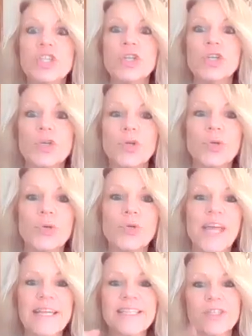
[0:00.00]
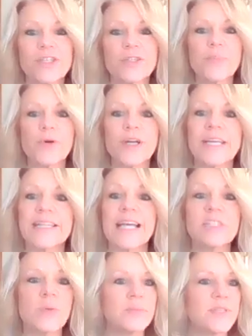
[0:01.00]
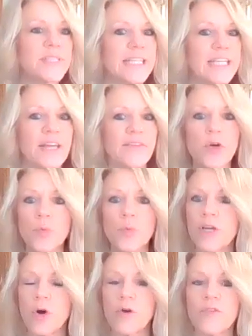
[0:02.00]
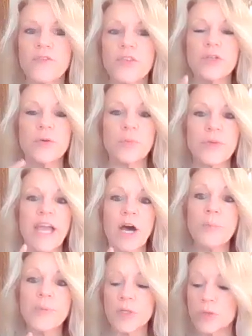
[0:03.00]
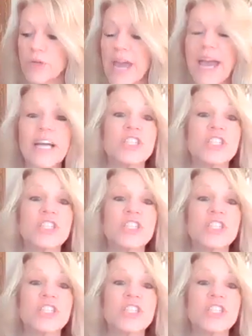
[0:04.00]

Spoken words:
do. That's a good point. That's why I'm just going to give a quick overview, and we help you